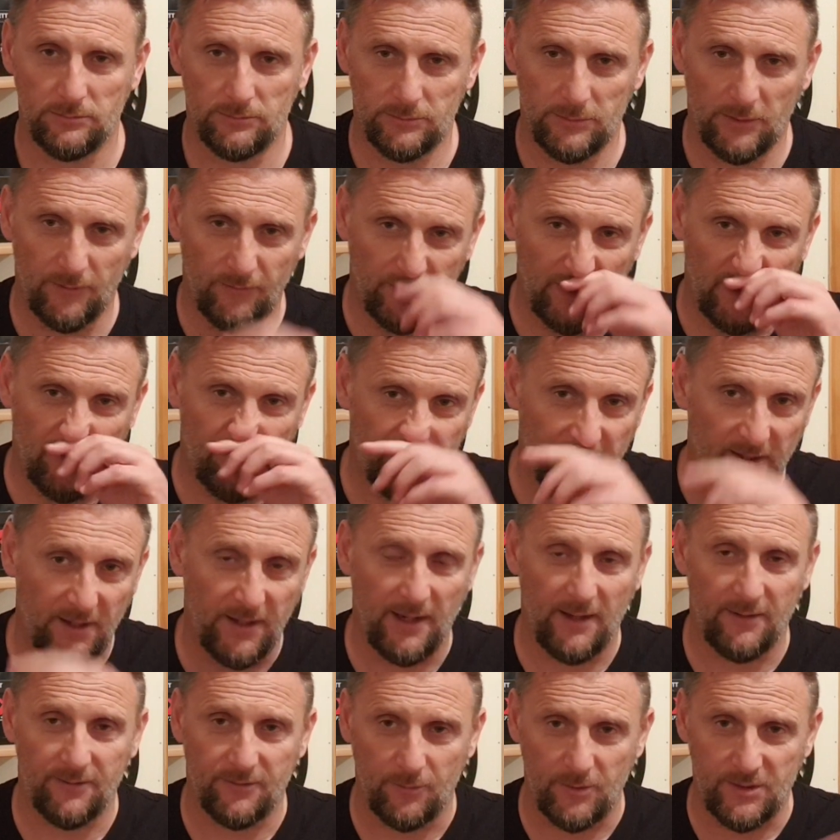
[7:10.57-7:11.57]
They've lifted
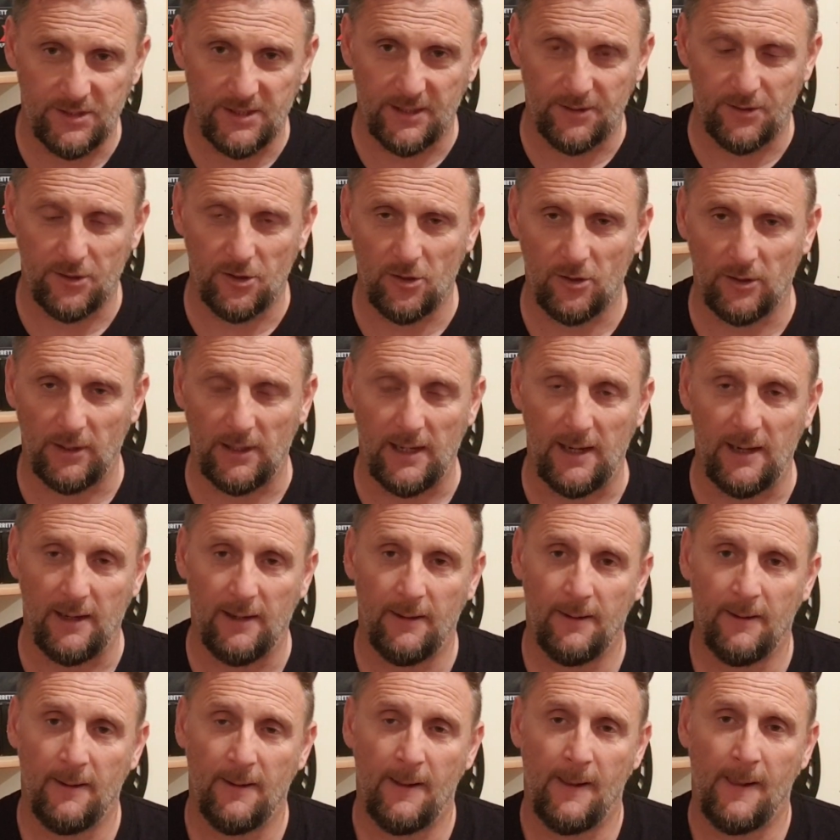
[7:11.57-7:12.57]
it, as we said earlier.
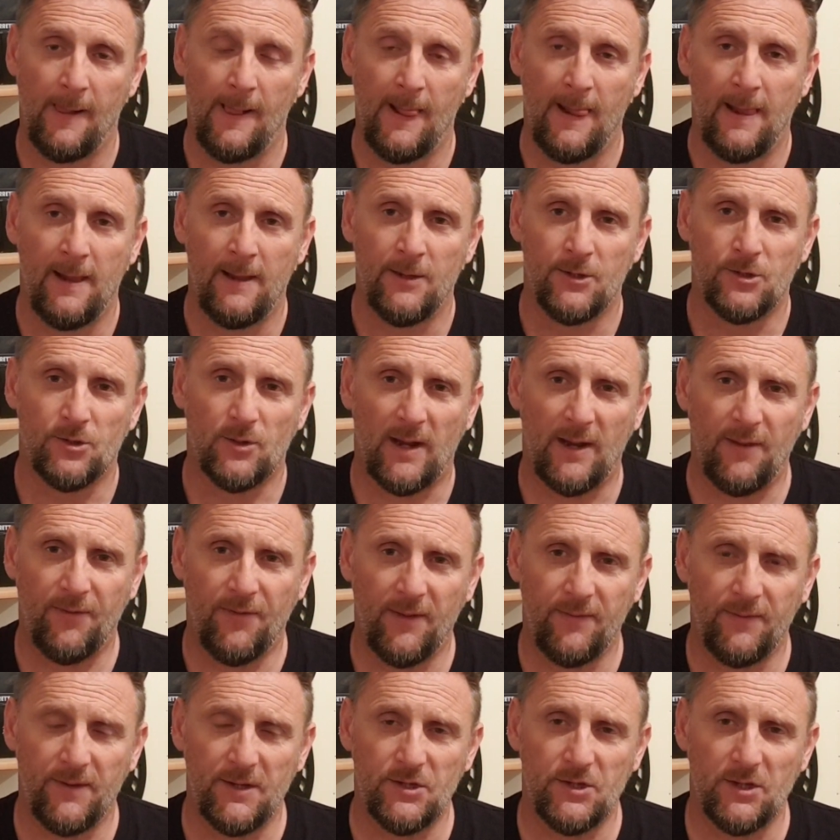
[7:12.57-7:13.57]
So I
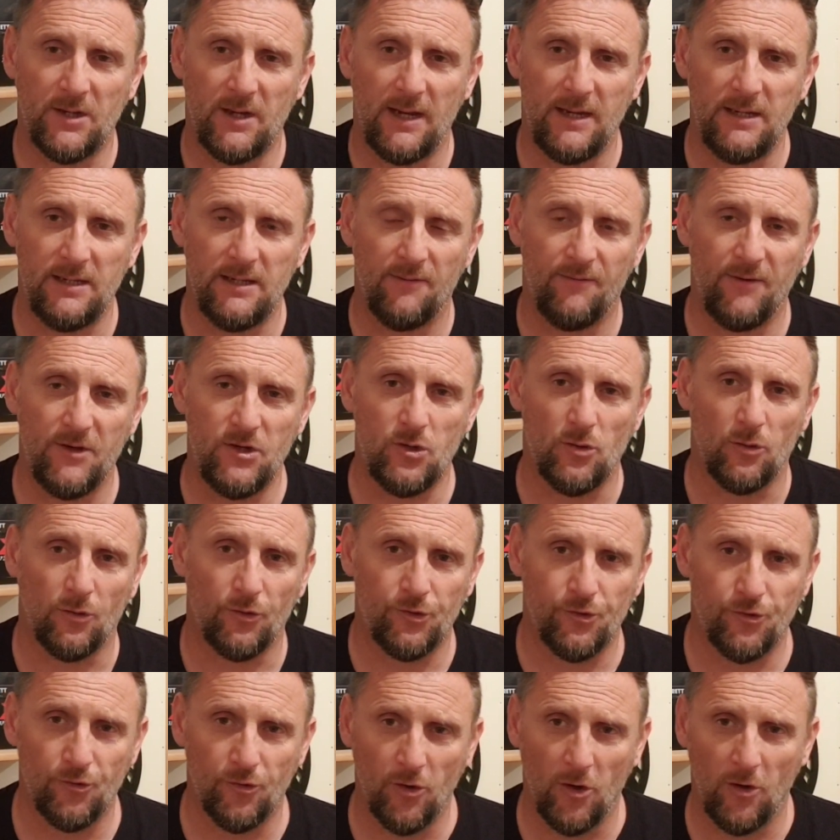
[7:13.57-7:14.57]
think these individuals
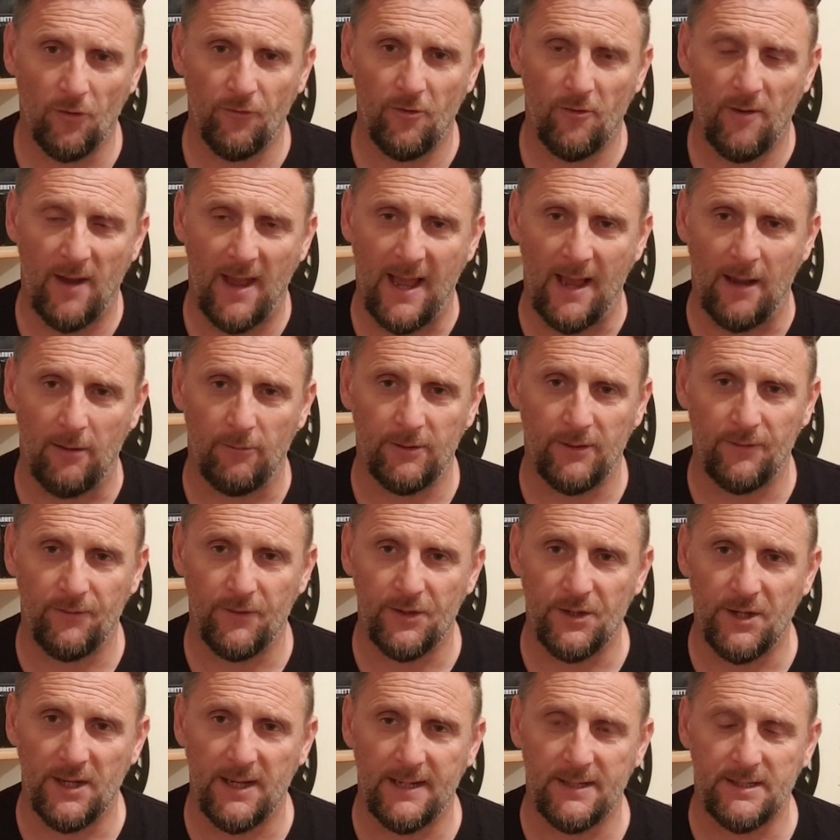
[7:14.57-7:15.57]
drove around in the
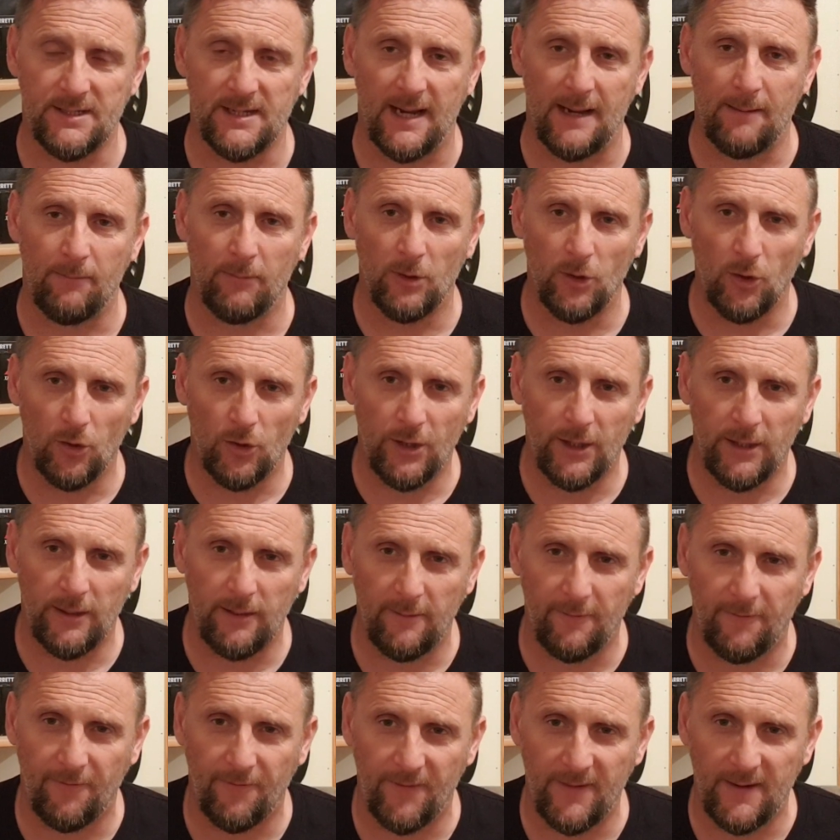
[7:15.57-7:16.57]
daytime looking
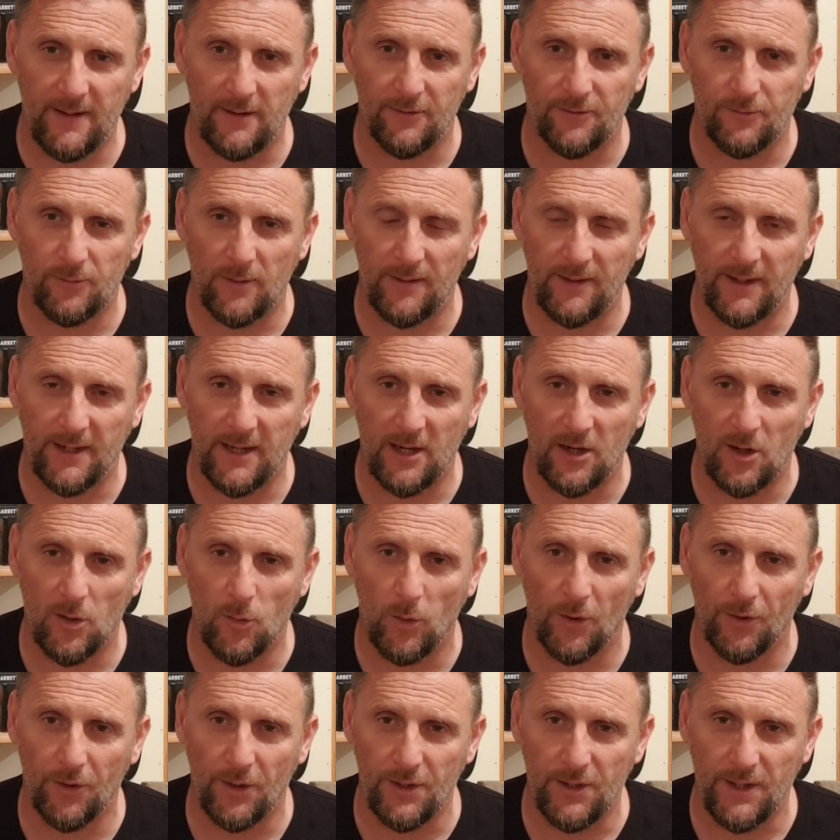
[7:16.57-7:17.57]
at fields where he can go
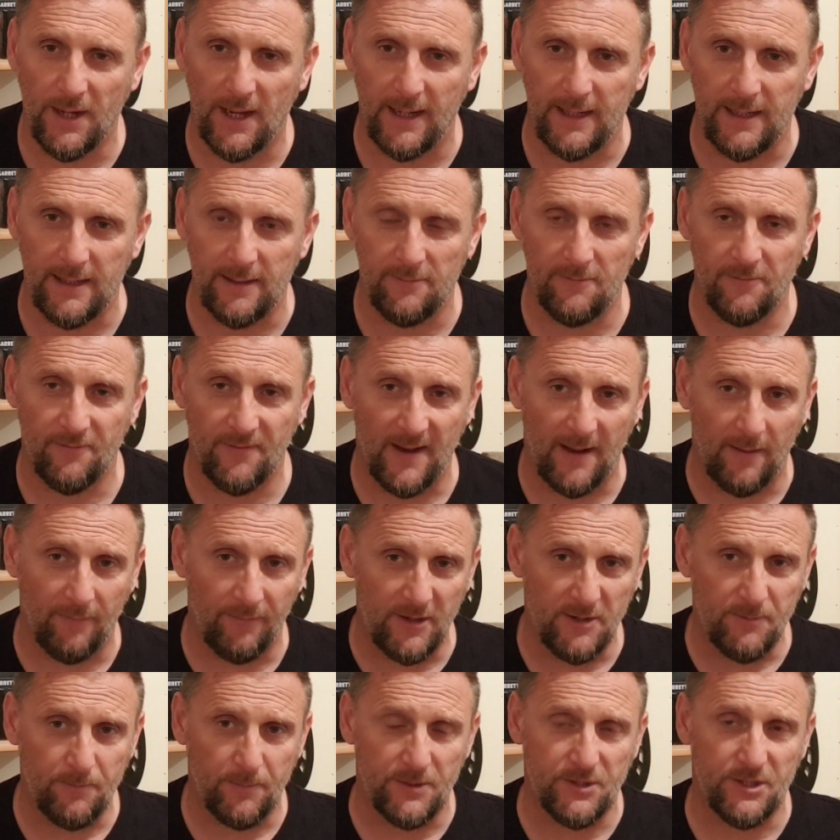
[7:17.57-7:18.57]
on at night and found
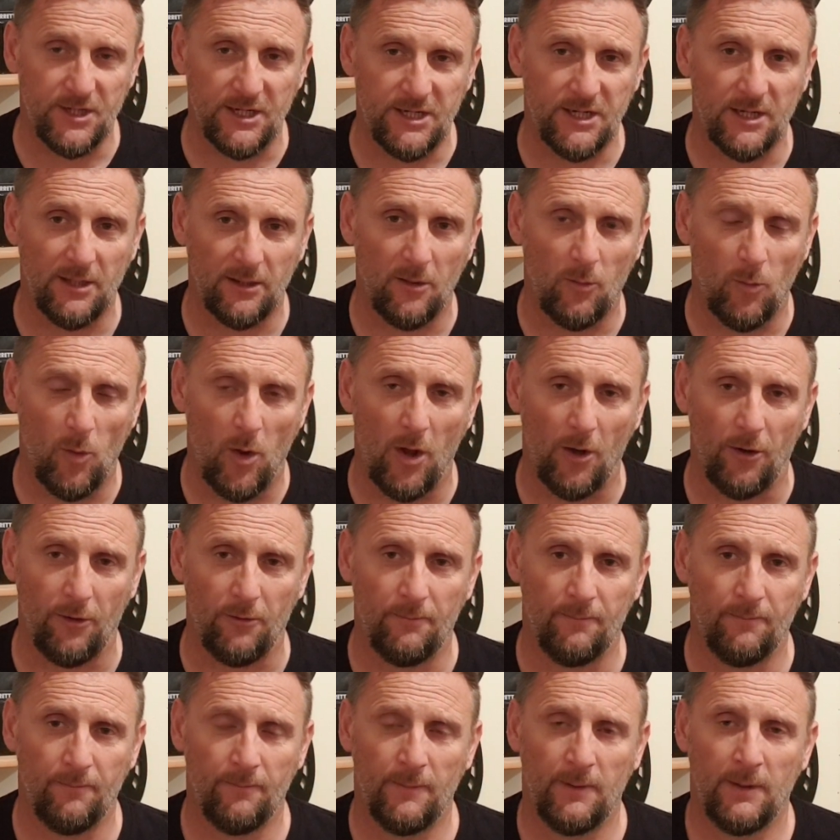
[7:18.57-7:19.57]
this particular one
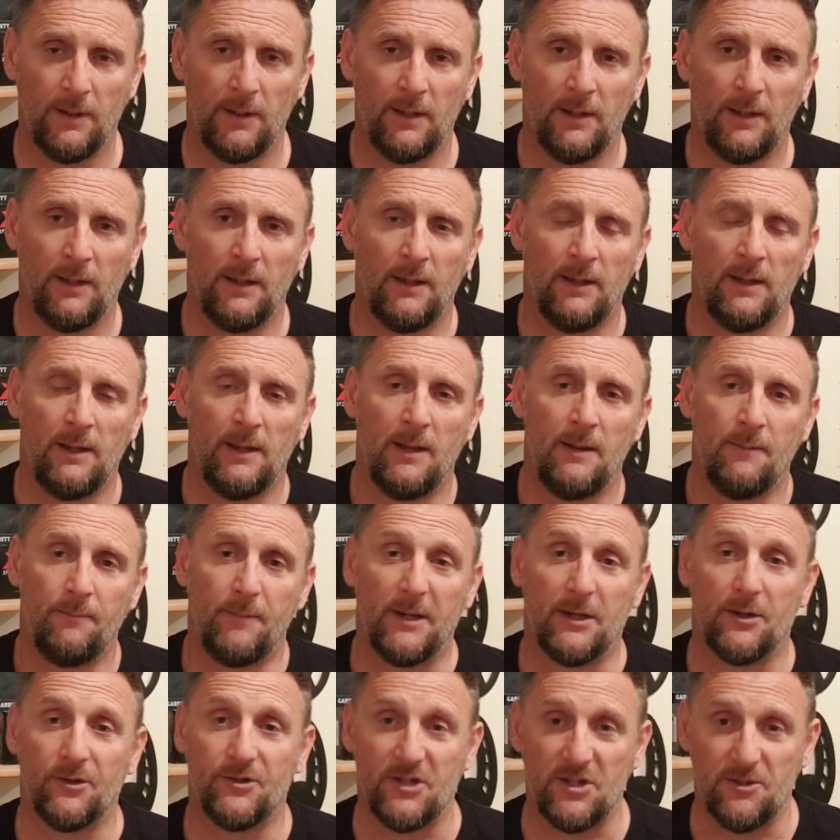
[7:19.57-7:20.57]

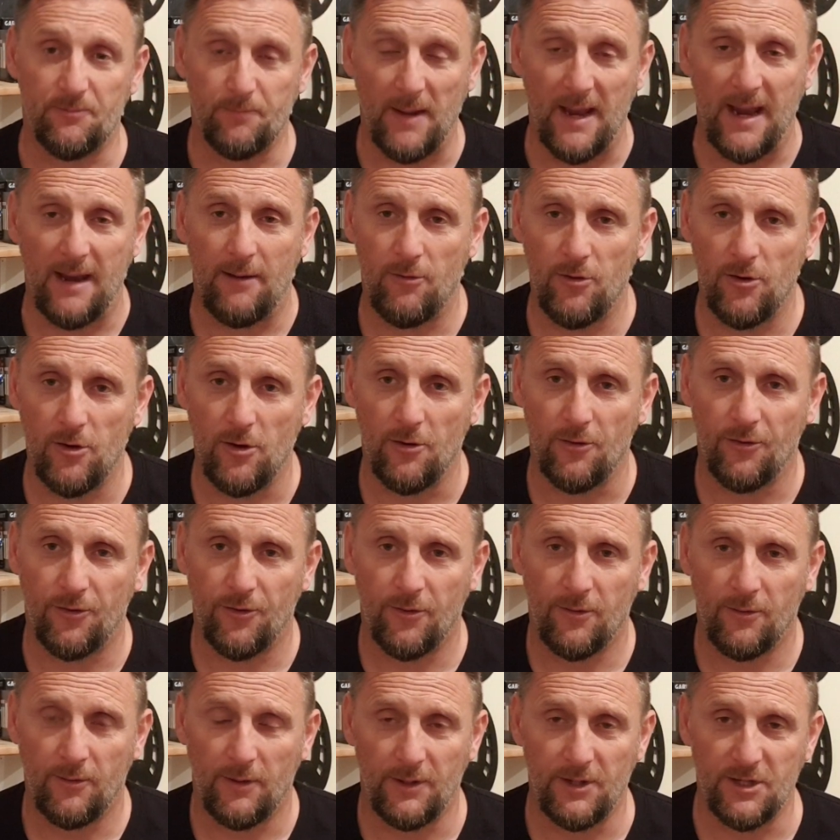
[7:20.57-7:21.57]
because it's bare earth
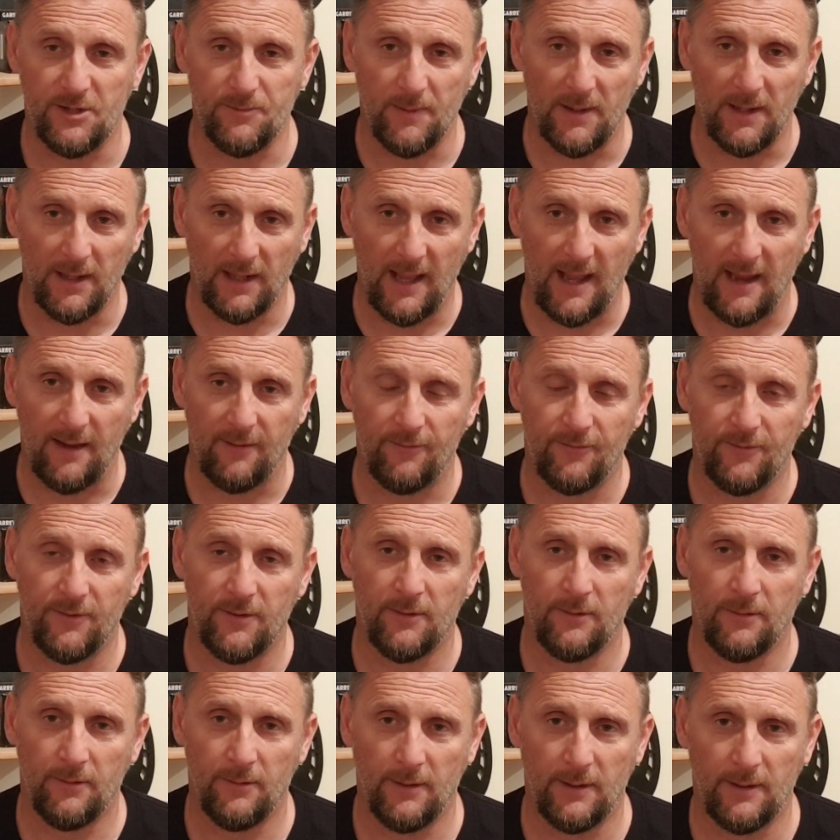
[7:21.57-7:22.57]
and it's been left.
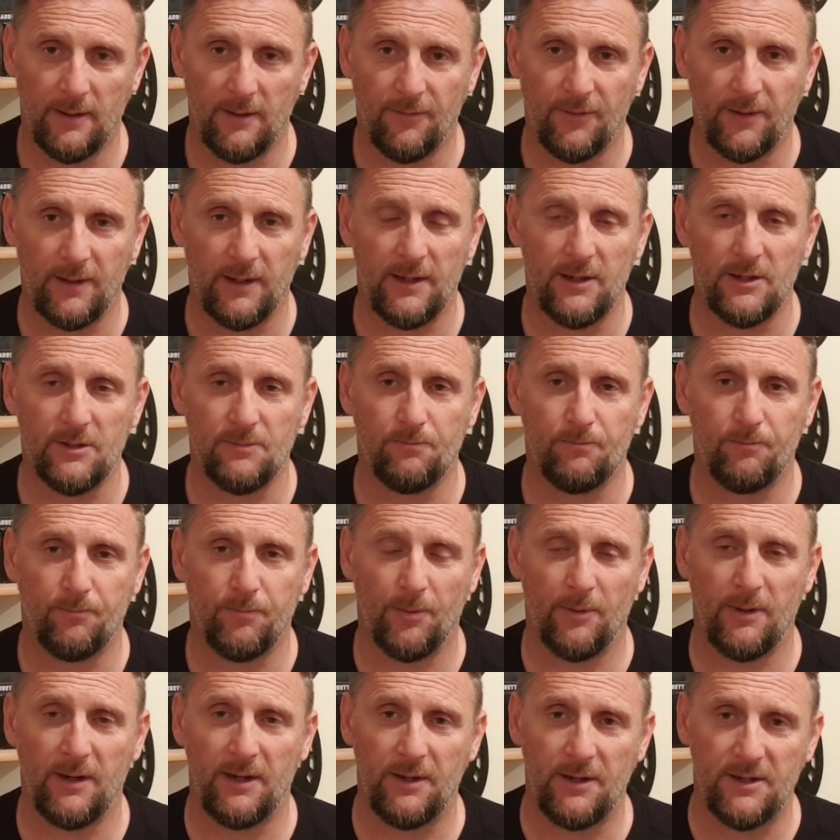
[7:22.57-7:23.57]
And I think he's
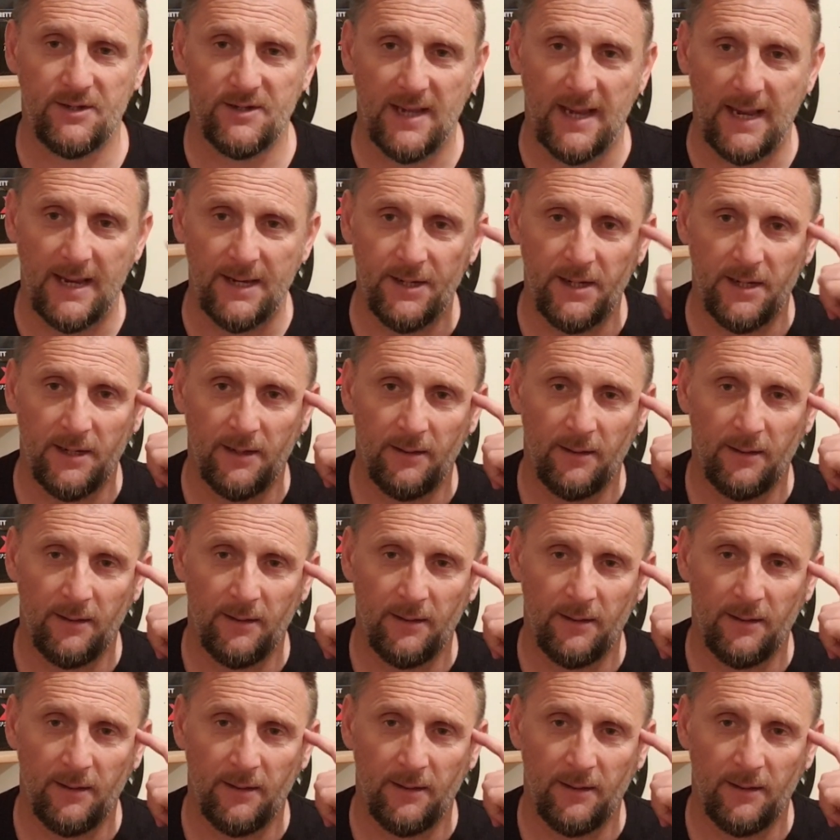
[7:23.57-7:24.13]
put it in his head,